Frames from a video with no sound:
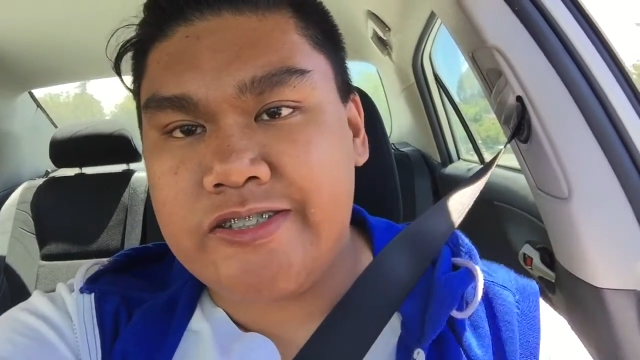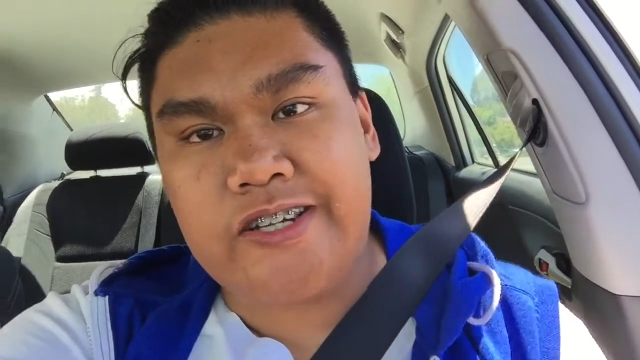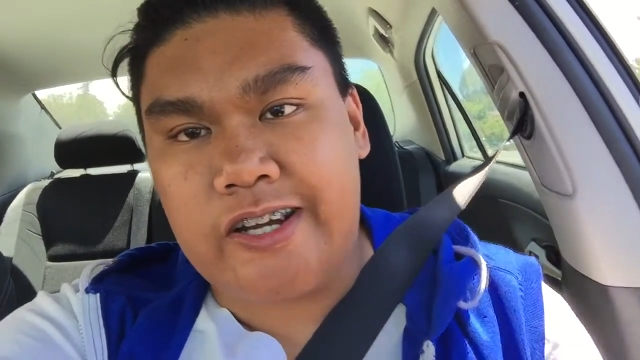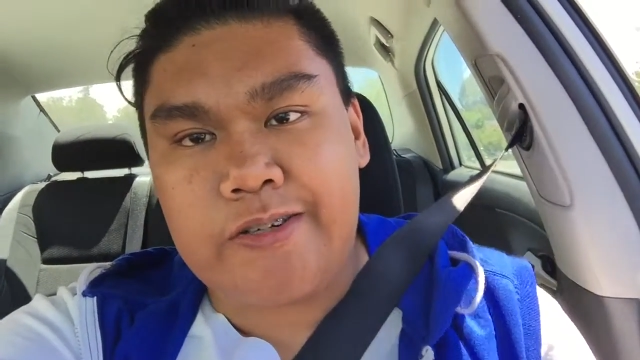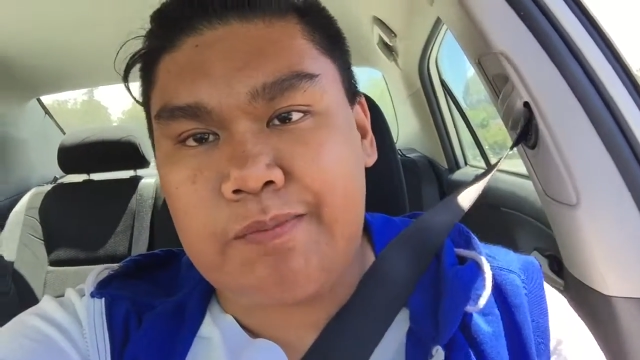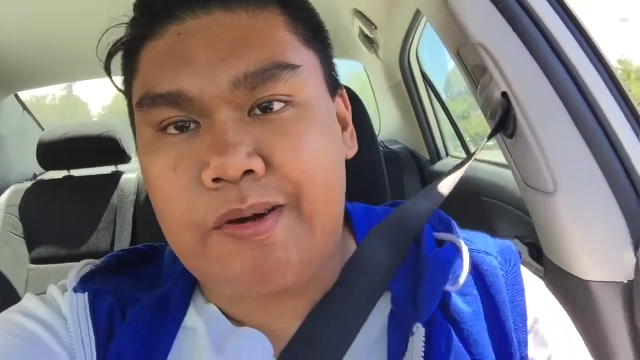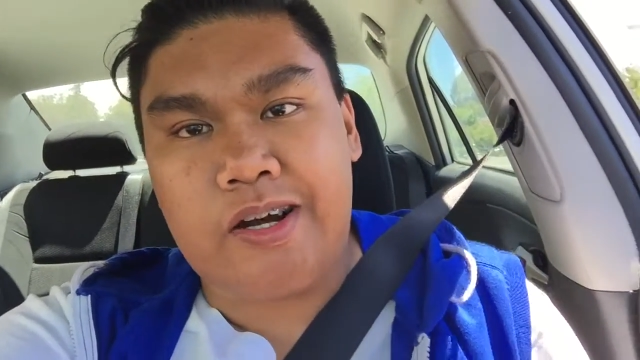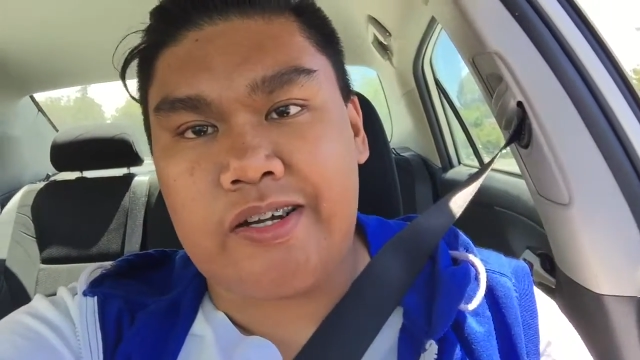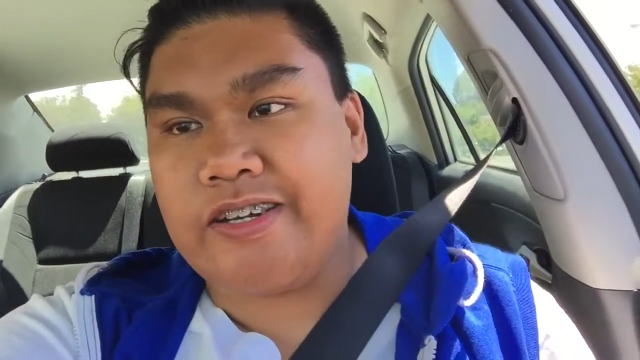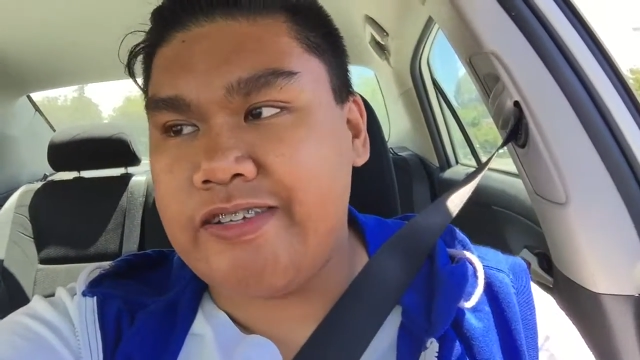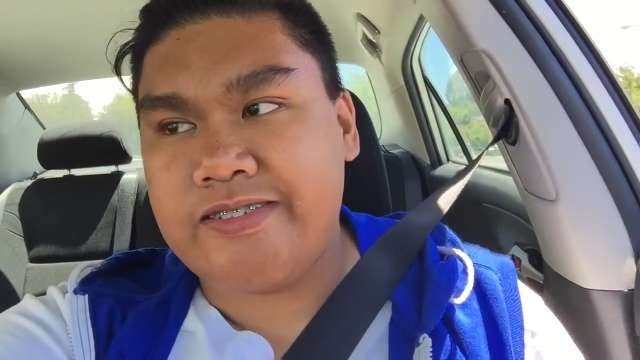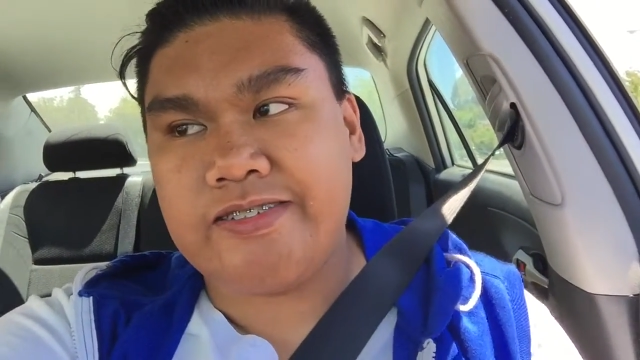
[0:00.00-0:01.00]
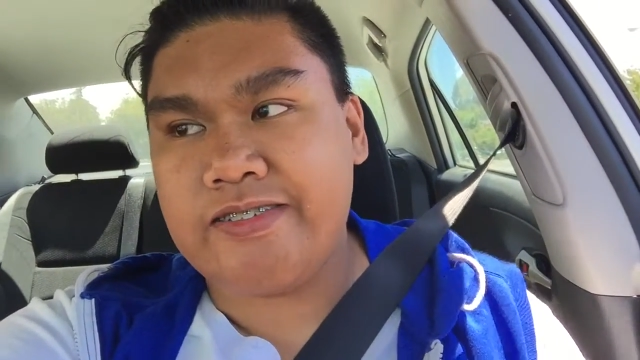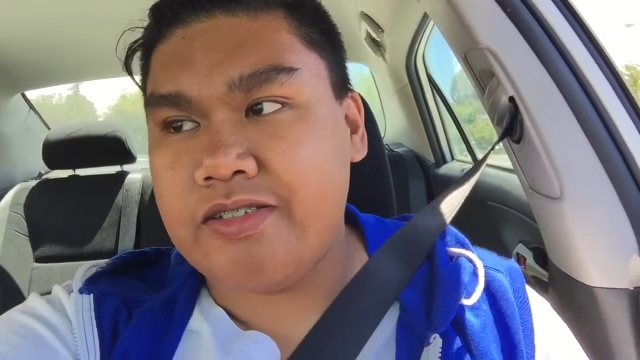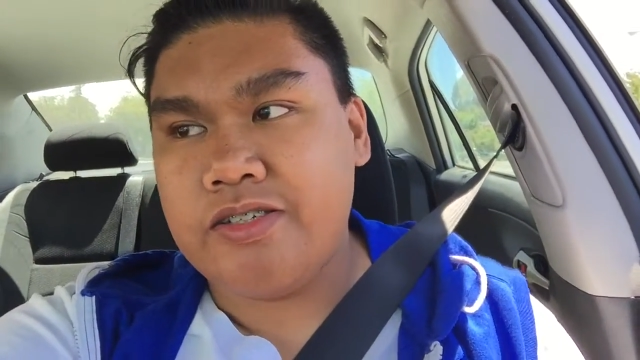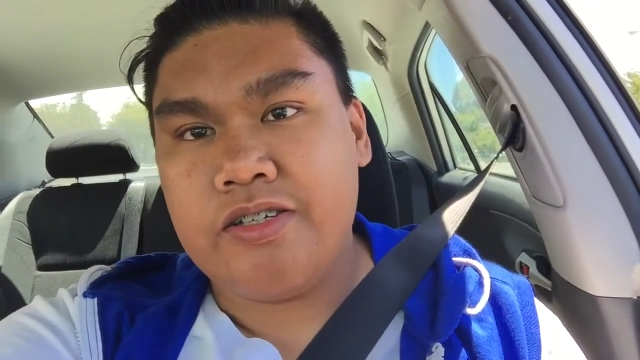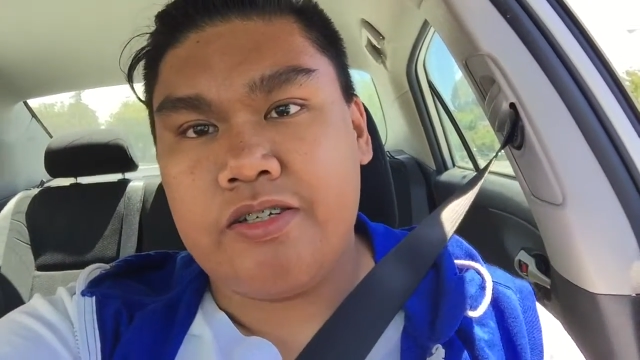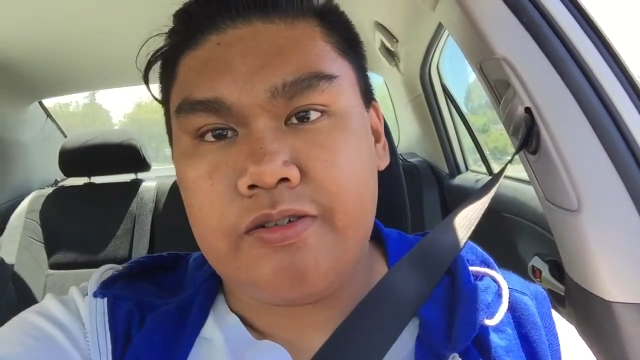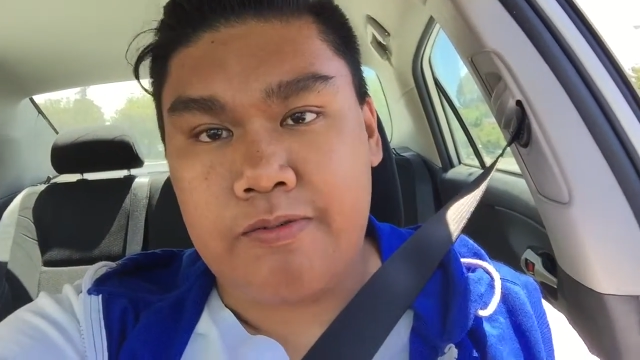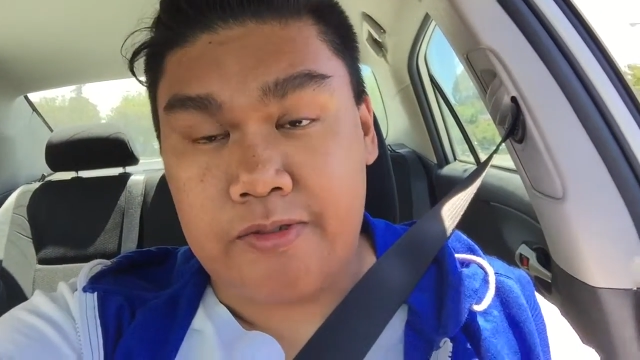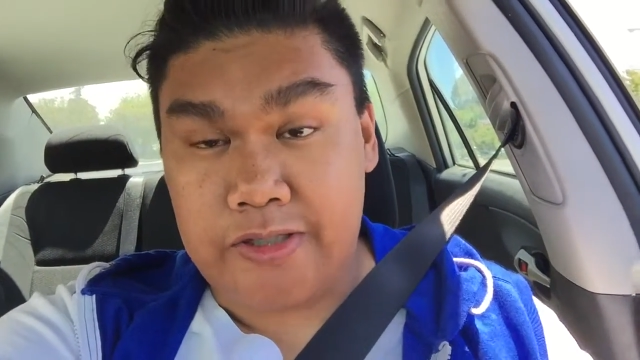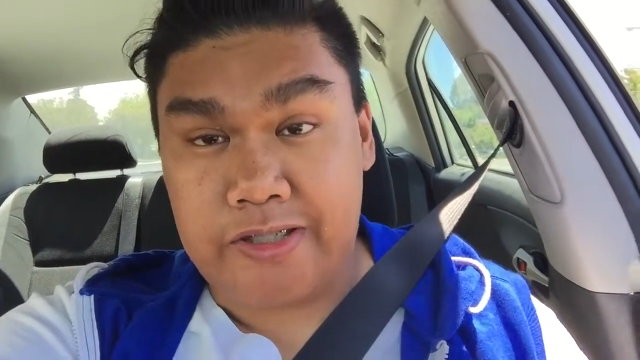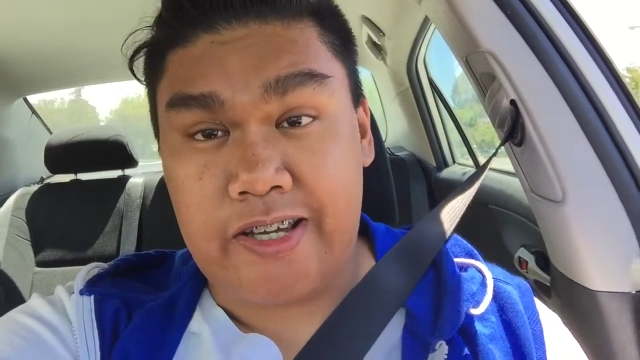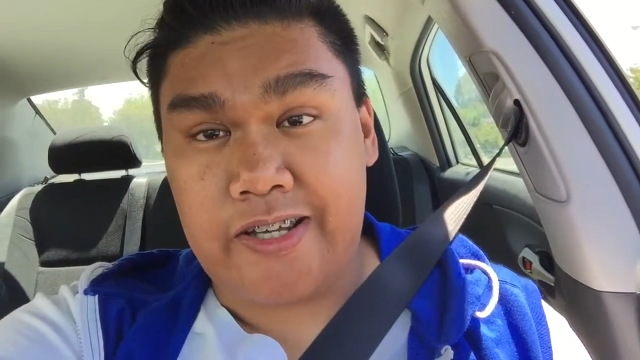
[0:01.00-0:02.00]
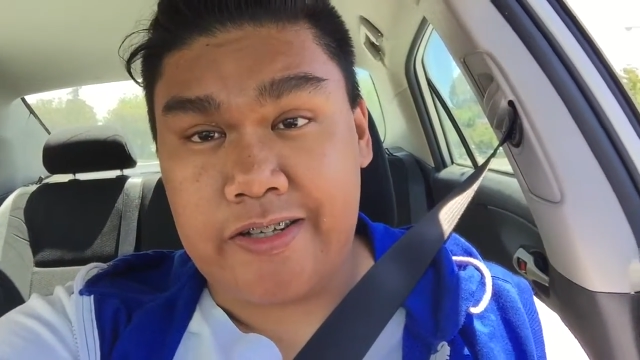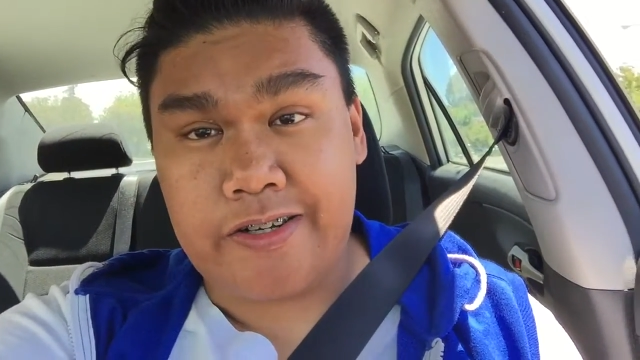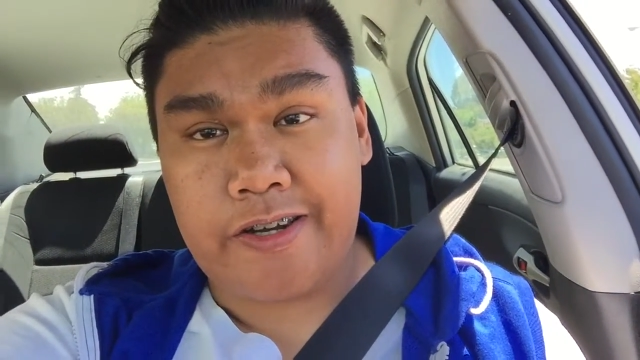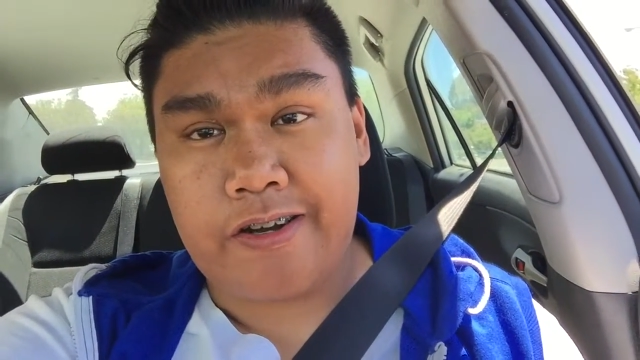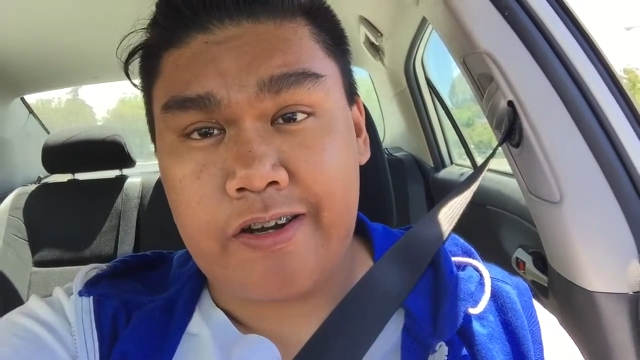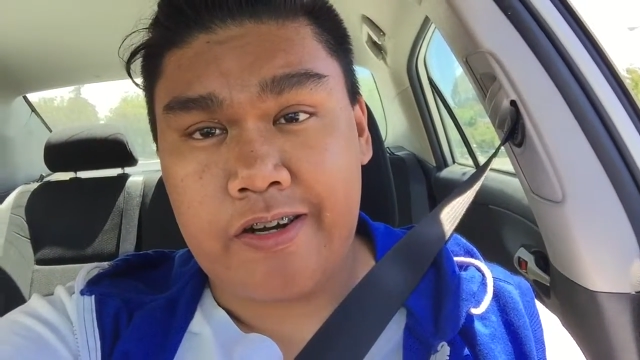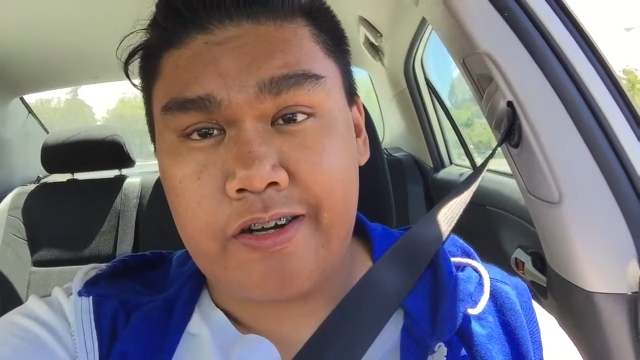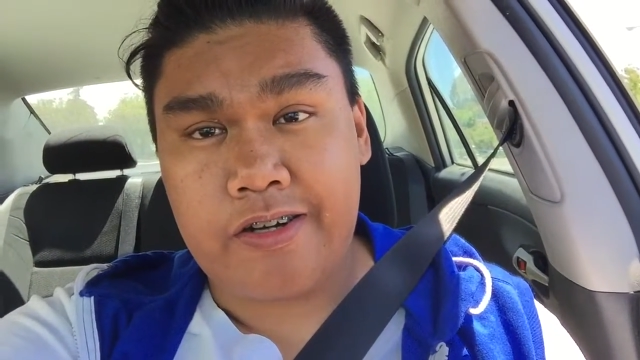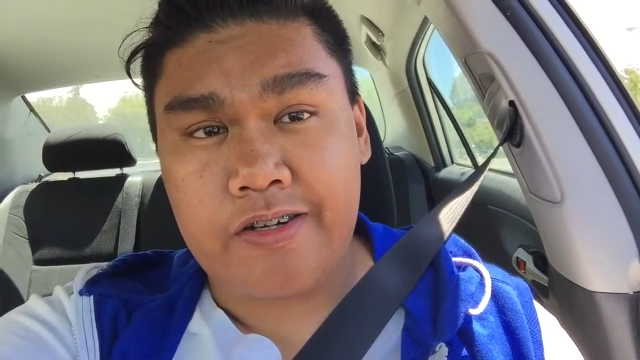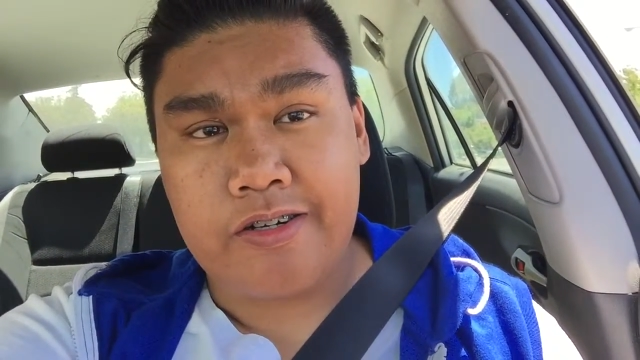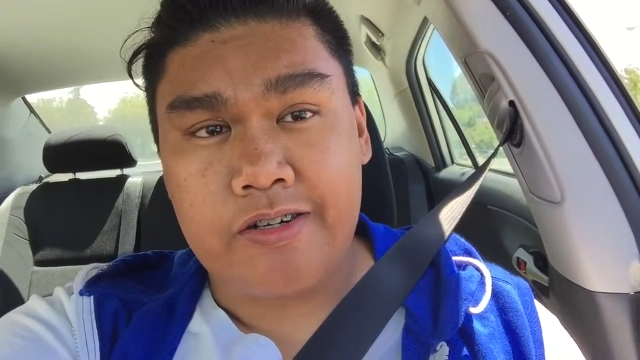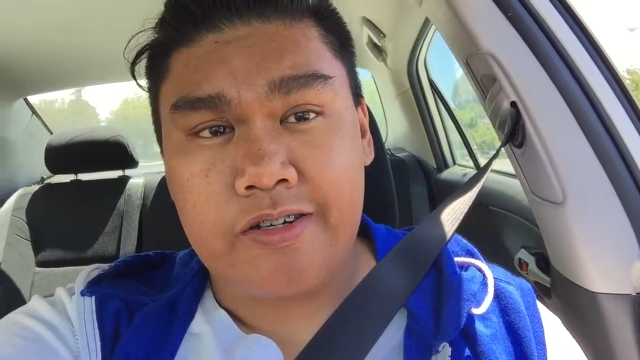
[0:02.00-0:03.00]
check your pockets when you get into your car.